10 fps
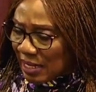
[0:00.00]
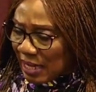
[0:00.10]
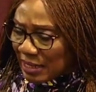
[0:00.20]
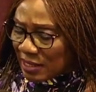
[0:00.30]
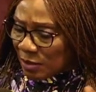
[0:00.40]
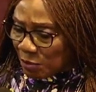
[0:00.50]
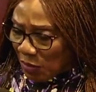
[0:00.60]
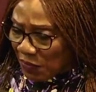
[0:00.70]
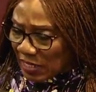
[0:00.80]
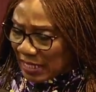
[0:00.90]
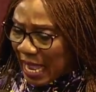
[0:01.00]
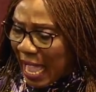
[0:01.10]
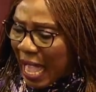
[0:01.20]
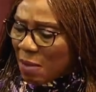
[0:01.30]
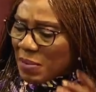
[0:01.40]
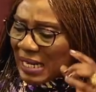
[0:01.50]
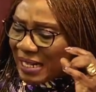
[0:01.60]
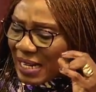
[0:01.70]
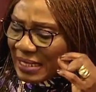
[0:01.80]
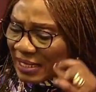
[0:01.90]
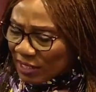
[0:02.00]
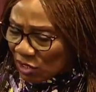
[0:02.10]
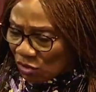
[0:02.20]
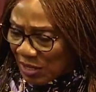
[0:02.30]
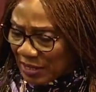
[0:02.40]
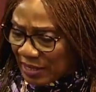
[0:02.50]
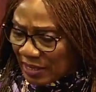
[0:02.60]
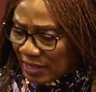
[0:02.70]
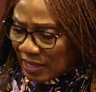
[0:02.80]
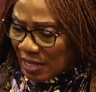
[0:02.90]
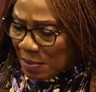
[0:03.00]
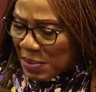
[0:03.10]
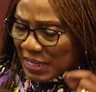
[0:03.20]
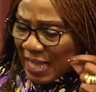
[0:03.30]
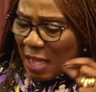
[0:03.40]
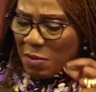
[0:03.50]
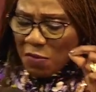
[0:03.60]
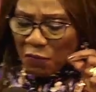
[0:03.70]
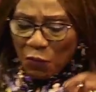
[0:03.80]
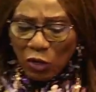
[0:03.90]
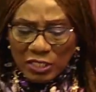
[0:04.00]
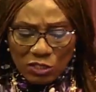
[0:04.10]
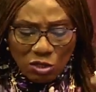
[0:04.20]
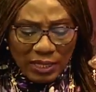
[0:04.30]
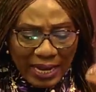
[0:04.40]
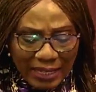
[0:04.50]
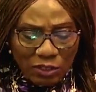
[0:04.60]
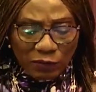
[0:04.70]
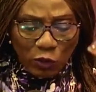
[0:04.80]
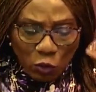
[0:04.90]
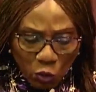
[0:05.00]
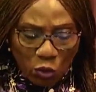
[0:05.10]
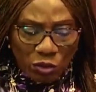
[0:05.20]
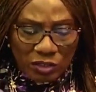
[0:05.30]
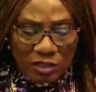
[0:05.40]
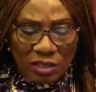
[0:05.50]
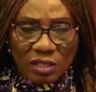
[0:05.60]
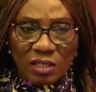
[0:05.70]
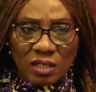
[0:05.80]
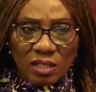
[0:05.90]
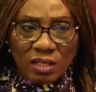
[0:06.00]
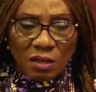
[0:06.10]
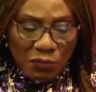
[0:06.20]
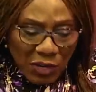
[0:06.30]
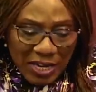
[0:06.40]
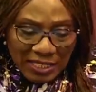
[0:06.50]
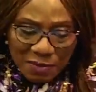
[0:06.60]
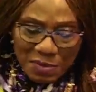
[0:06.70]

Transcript: that is the prophet, I'm in great distress. Please let me fall into the hand of the Lord, for his